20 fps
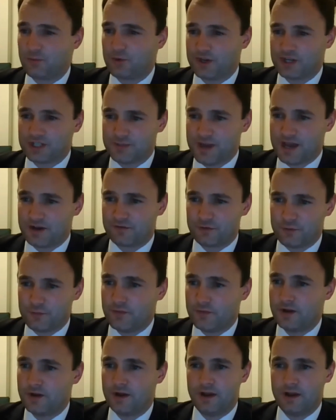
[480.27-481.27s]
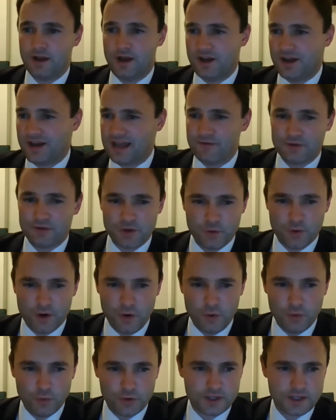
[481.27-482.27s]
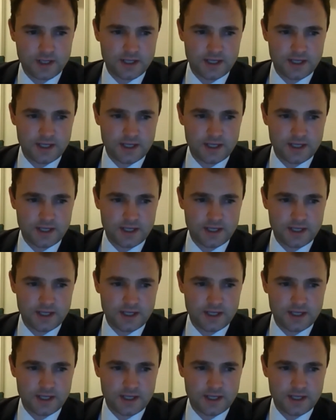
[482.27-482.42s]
we expect from an 11-year-old.